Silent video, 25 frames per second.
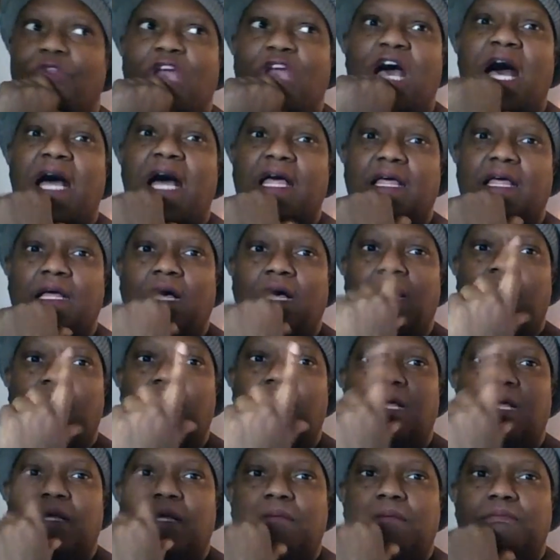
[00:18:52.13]

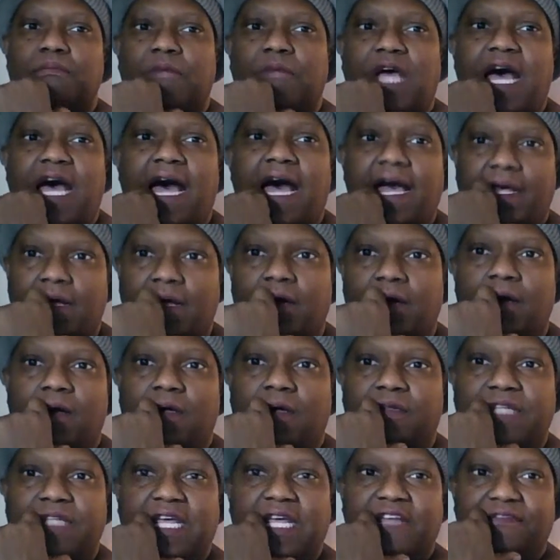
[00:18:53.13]

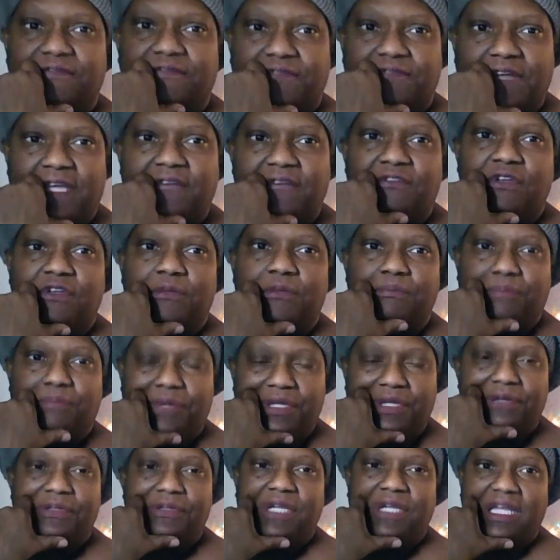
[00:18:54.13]
alcohol, that favorite
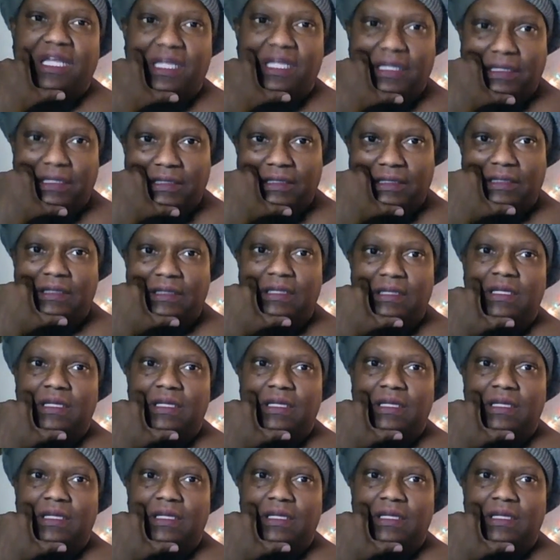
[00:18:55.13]
beer that he